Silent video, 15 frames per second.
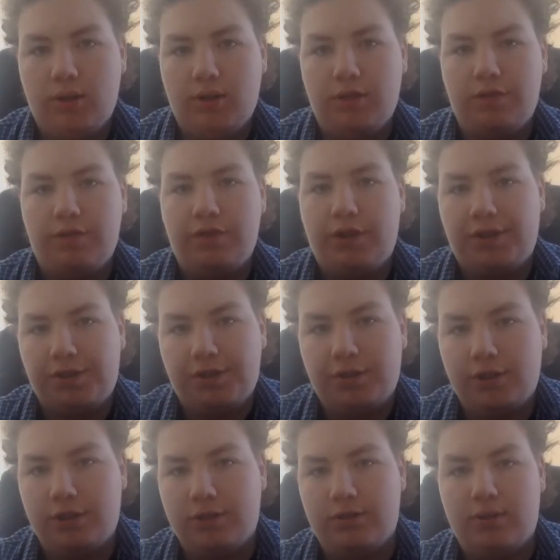The fact that
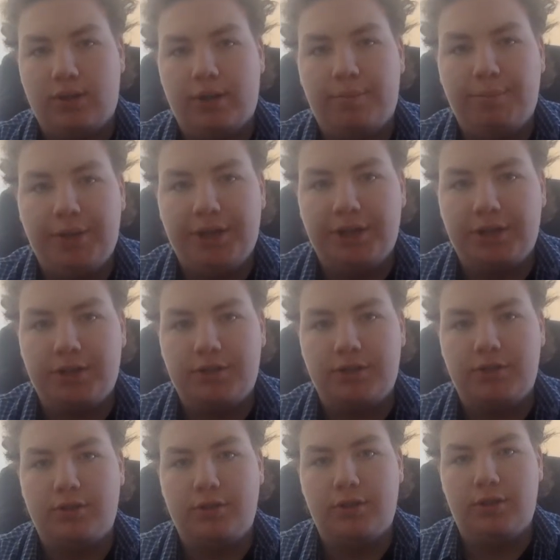these are
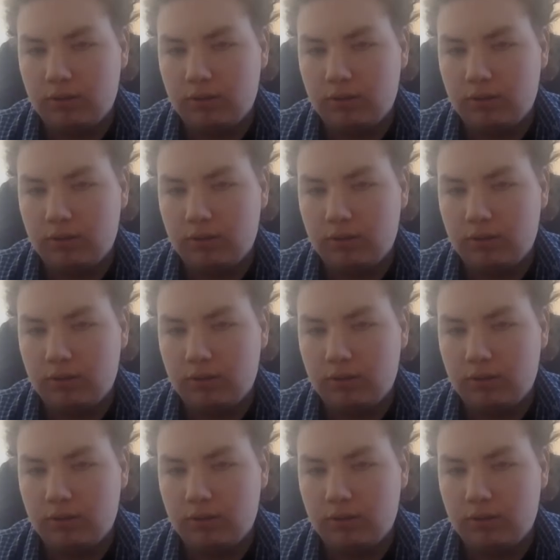animatics